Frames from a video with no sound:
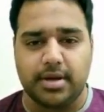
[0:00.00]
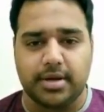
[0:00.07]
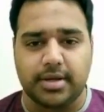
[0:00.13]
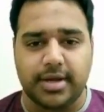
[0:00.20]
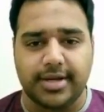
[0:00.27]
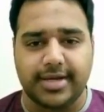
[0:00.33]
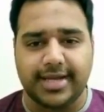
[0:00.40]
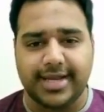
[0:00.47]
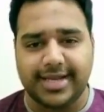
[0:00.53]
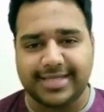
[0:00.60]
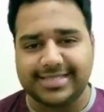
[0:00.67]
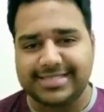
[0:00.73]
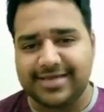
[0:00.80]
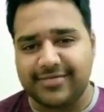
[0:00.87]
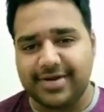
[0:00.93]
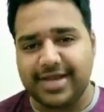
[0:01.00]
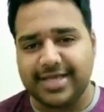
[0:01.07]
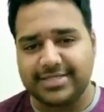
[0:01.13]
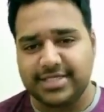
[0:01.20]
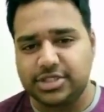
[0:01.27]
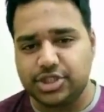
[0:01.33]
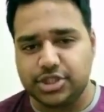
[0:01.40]
containing 7
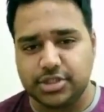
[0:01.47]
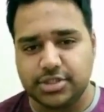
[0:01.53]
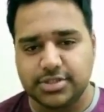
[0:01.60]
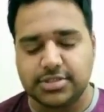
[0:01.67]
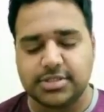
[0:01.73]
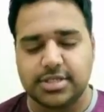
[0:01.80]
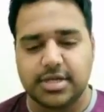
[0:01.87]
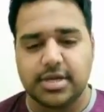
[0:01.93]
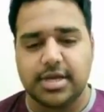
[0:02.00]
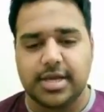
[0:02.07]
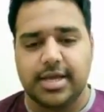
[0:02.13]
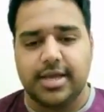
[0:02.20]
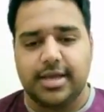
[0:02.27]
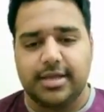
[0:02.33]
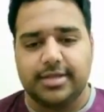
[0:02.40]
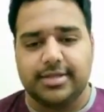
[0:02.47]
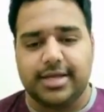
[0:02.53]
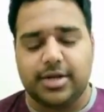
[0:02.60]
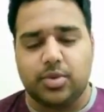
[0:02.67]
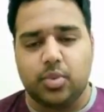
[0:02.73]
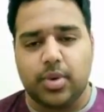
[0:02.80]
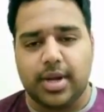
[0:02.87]
essentials
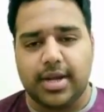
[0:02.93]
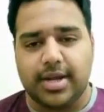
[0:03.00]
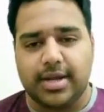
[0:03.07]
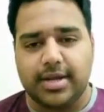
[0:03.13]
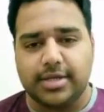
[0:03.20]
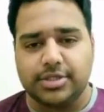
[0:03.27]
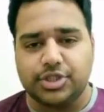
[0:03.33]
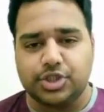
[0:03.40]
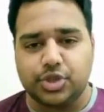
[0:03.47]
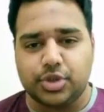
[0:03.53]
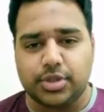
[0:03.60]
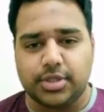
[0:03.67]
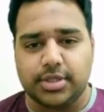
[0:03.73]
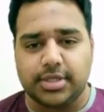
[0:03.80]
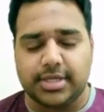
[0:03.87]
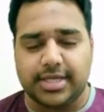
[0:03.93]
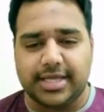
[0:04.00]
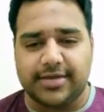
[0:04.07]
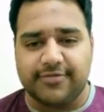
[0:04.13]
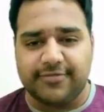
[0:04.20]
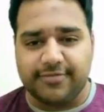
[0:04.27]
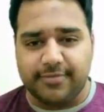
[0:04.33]
that one should
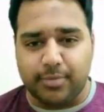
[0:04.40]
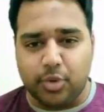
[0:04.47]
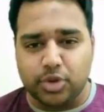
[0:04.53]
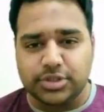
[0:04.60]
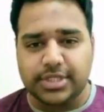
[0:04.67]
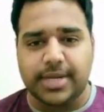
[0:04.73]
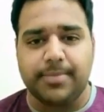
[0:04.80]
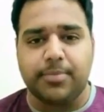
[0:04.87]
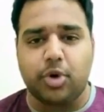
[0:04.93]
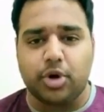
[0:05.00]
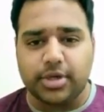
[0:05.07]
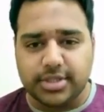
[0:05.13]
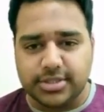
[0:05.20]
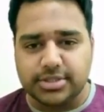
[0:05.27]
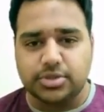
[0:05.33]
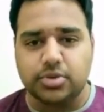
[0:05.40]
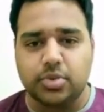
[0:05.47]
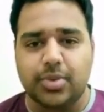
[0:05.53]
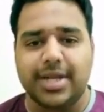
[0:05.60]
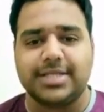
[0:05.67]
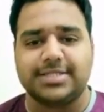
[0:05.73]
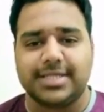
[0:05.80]
give most importance to
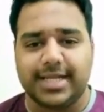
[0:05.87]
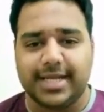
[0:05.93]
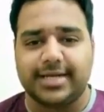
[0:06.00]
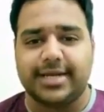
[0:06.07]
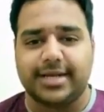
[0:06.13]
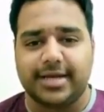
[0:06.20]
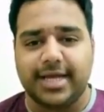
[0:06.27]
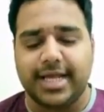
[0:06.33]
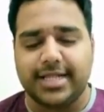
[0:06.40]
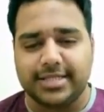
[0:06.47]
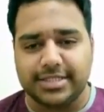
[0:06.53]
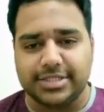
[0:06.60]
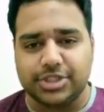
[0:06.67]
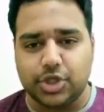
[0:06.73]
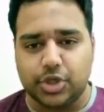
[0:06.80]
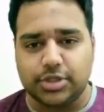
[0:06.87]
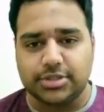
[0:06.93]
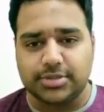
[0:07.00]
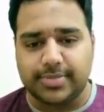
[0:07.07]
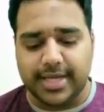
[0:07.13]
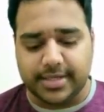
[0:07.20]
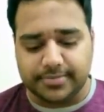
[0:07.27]
while selecting a health
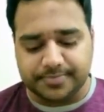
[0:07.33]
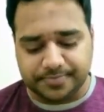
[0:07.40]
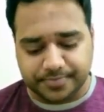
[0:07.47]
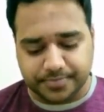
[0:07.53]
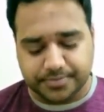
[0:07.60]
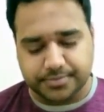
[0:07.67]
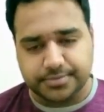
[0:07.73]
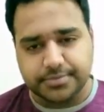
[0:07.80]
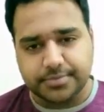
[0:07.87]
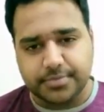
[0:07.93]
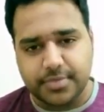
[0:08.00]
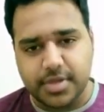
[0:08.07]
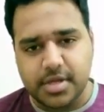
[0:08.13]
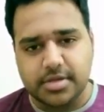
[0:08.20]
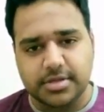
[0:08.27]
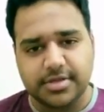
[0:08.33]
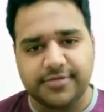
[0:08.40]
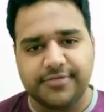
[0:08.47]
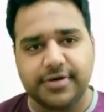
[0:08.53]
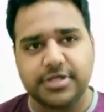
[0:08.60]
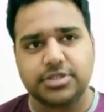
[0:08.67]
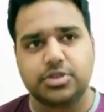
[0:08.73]
insurance plan. The
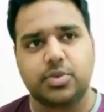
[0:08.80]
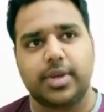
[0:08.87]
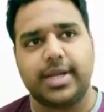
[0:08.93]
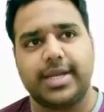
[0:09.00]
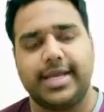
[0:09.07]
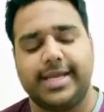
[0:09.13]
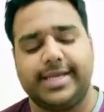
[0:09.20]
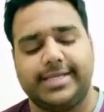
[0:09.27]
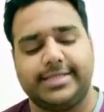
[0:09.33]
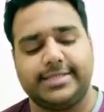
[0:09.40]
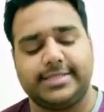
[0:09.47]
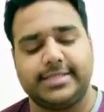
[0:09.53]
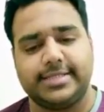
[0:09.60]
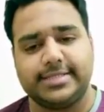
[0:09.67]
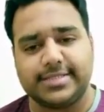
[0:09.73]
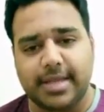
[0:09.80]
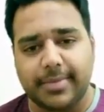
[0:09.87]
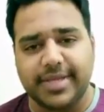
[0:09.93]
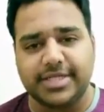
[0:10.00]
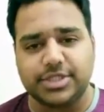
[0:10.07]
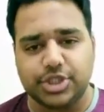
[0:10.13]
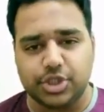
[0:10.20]
first one is sum
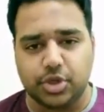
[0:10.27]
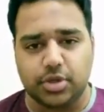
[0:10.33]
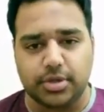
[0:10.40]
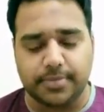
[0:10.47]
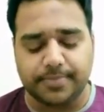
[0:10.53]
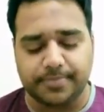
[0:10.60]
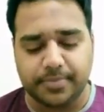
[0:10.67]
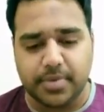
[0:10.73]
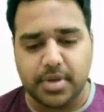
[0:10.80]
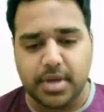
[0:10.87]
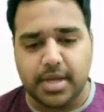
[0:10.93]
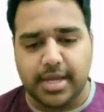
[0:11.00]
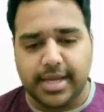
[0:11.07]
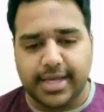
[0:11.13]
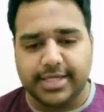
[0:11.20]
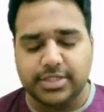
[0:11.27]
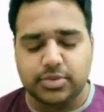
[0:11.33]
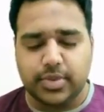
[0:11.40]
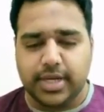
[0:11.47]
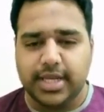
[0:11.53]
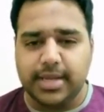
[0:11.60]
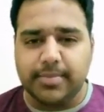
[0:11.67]
insured. It is
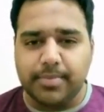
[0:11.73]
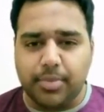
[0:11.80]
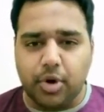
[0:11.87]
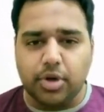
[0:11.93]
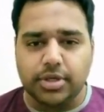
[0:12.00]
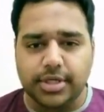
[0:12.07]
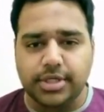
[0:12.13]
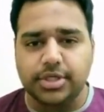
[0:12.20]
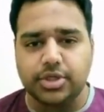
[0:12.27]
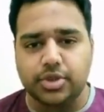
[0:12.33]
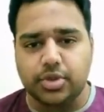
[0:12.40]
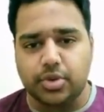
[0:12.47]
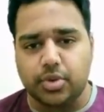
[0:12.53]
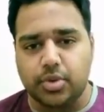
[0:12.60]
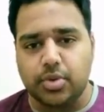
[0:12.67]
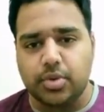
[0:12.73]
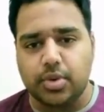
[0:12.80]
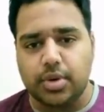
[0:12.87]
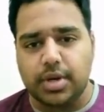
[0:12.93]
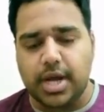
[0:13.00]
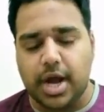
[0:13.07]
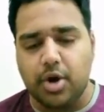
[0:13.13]
very important to know
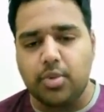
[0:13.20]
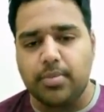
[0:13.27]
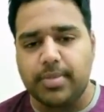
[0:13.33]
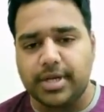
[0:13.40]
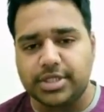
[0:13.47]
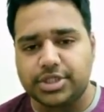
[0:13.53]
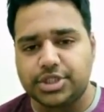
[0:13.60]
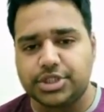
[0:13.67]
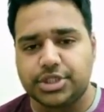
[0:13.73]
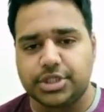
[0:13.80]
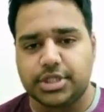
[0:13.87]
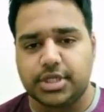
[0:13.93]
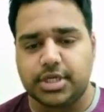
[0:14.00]
how much